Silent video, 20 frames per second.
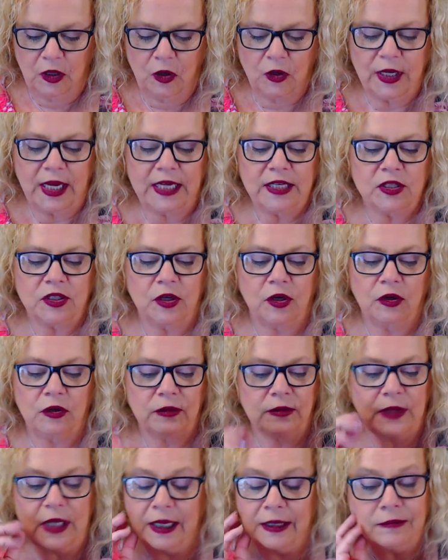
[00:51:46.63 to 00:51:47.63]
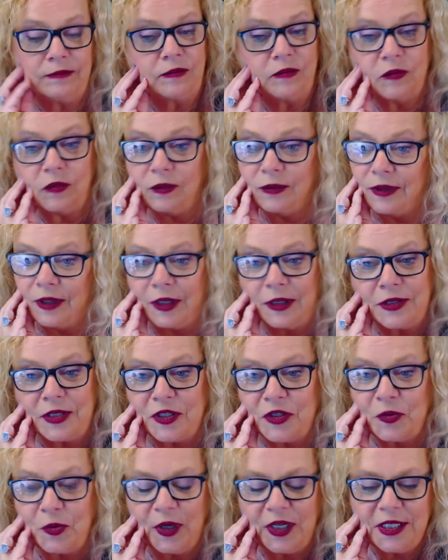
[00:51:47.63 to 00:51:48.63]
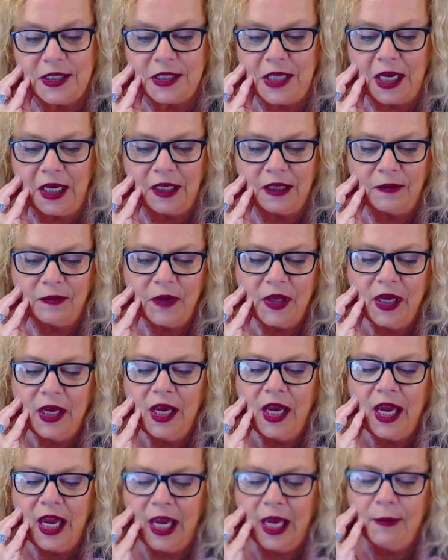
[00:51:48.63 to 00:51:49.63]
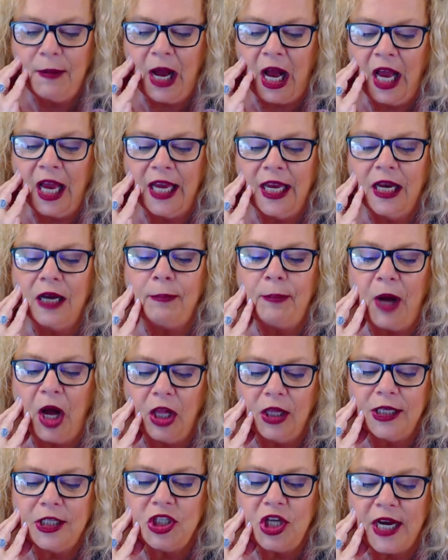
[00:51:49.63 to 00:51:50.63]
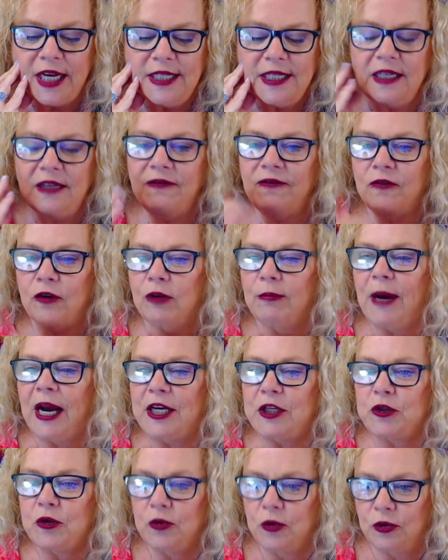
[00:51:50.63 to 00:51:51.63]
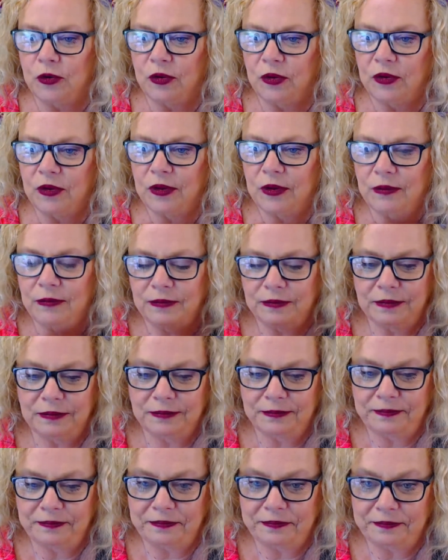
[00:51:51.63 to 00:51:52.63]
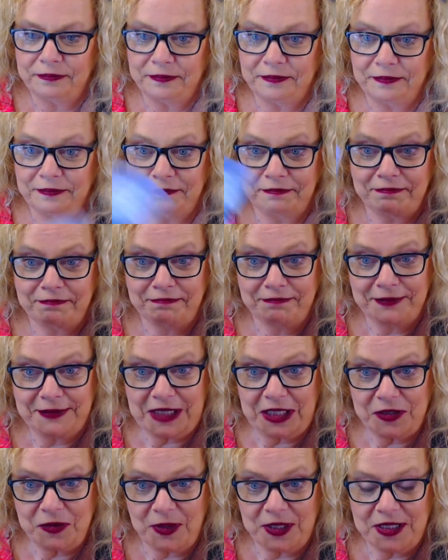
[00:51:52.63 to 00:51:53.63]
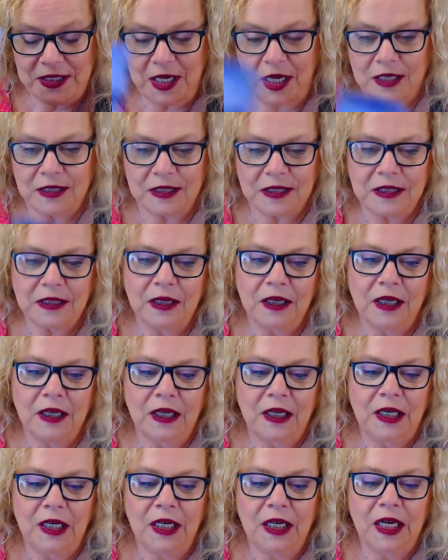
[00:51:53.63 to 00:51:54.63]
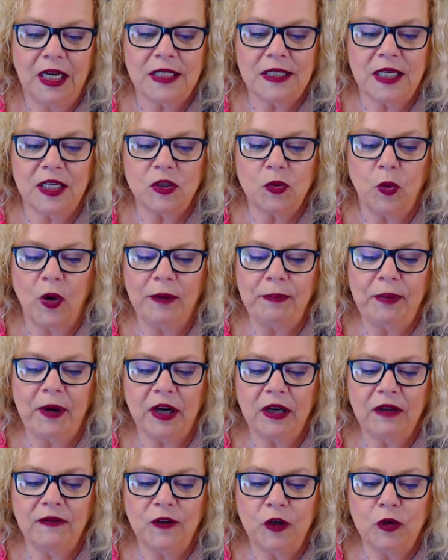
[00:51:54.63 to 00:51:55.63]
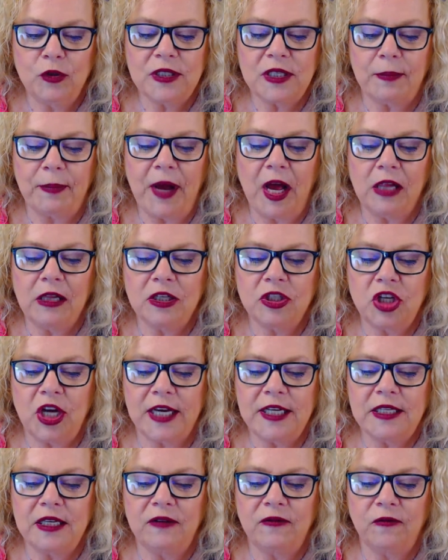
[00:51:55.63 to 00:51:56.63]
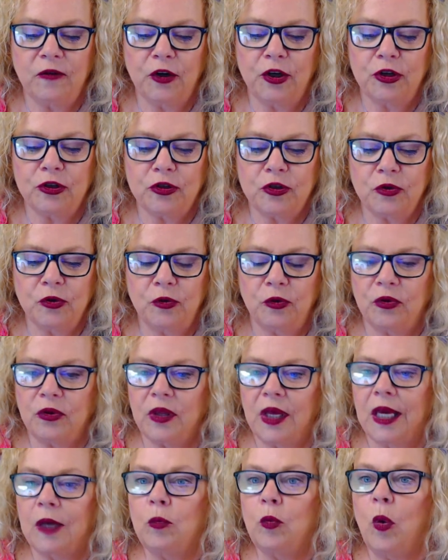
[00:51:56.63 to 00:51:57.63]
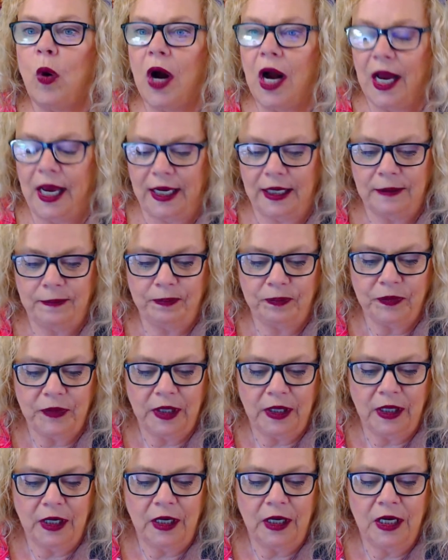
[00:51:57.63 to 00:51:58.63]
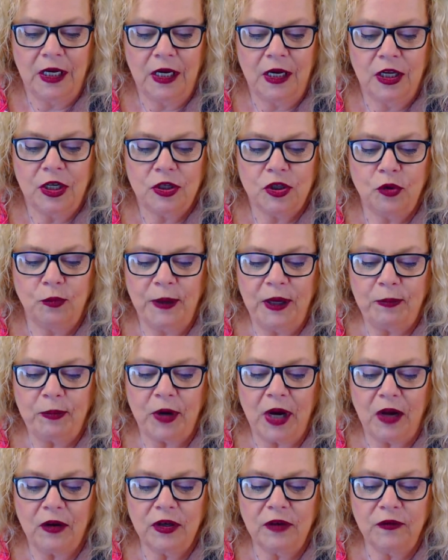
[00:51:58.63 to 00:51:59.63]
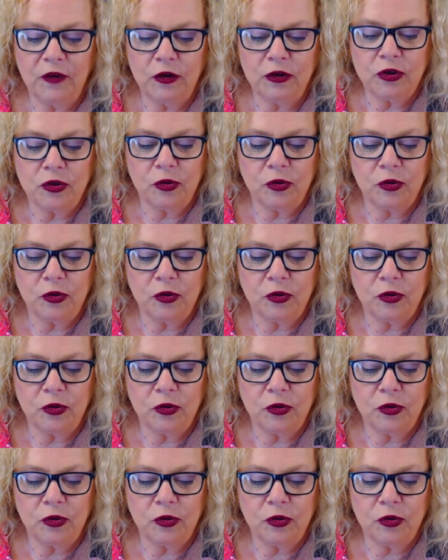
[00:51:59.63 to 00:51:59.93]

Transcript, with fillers: Okay, so I'm, this is what it's saying. Am I apologizing for my truth? That's what it says. It says, What part of you is apologizing for your truth and why? To be proud of your